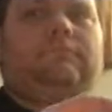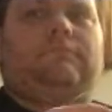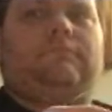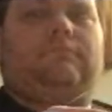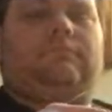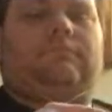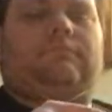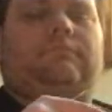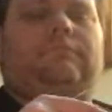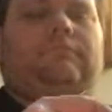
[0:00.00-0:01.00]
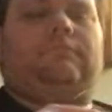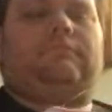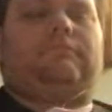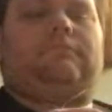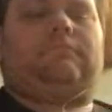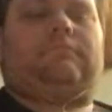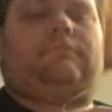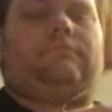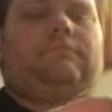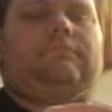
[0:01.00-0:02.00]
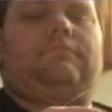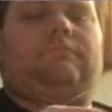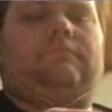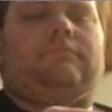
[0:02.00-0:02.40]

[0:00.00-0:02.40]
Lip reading: to make you something, huh? Yeah.